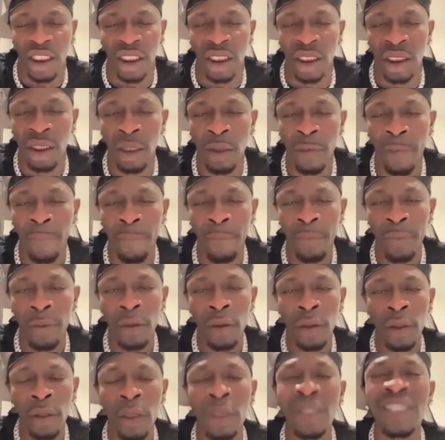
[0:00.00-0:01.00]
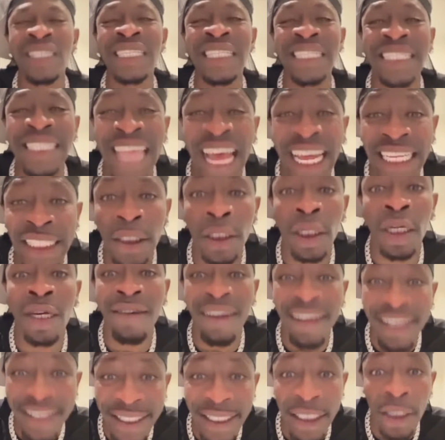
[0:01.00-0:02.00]
then I'll get traction.
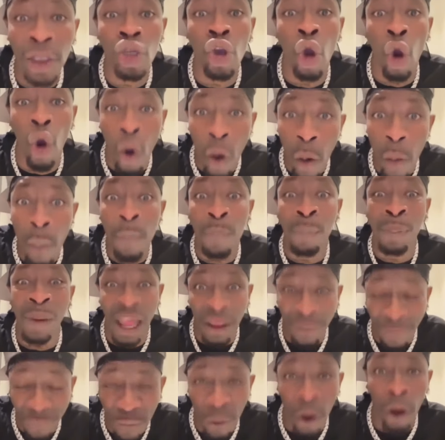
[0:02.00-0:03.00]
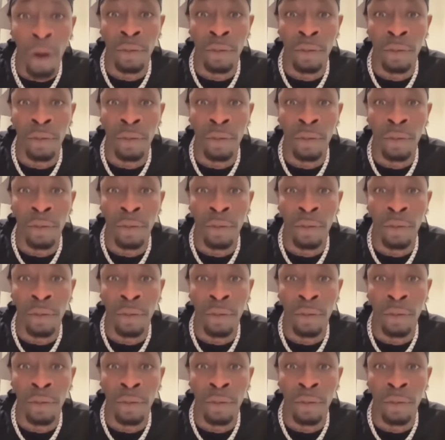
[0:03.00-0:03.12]
Start creating your own